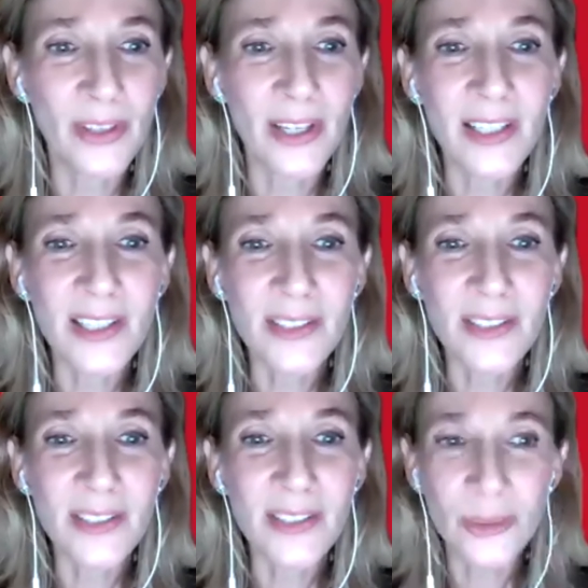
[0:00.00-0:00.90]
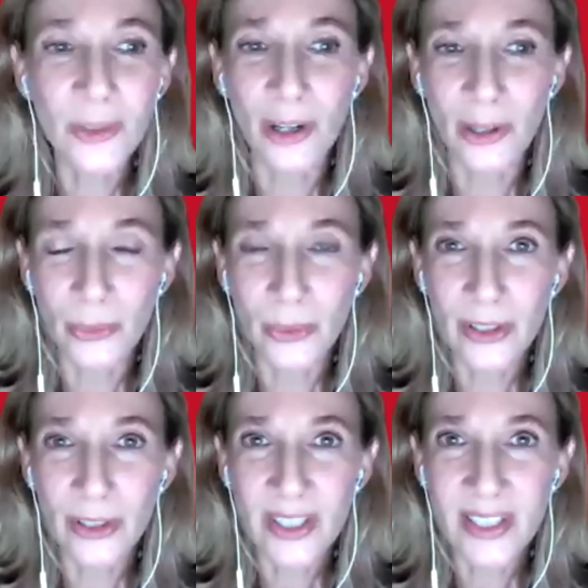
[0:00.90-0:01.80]
individual
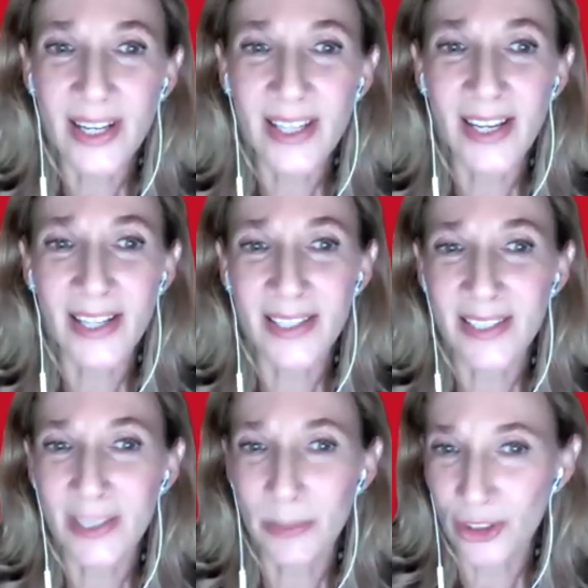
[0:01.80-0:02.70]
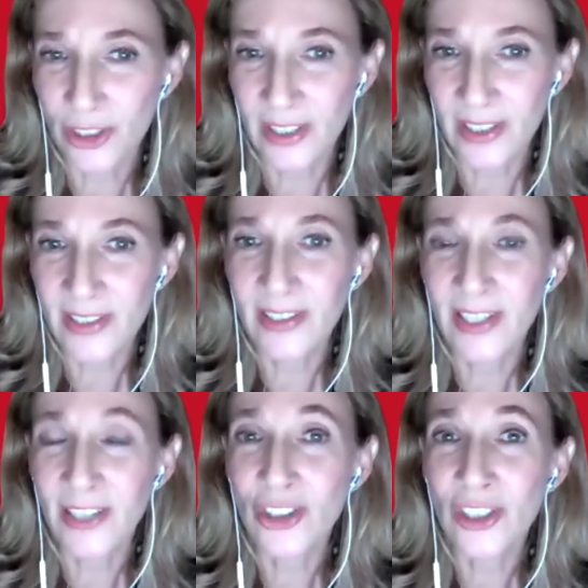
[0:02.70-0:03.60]
artworks and exhibitions that
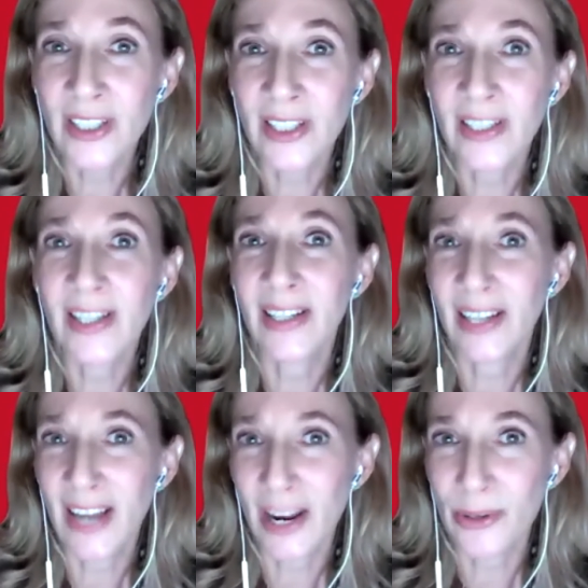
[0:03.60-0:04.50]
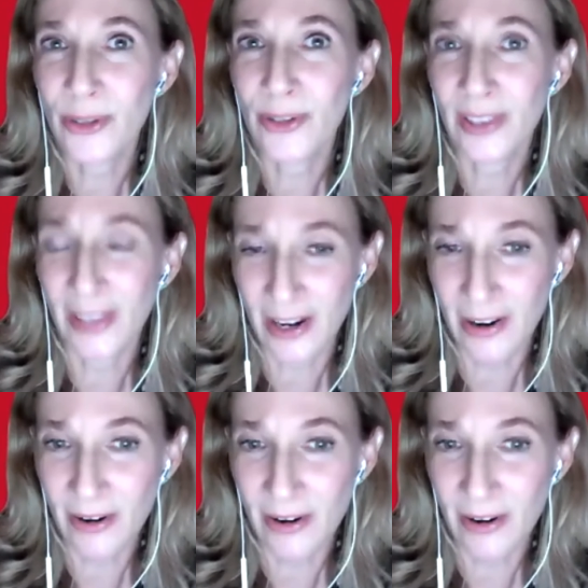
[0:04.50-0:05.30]
she encountered there.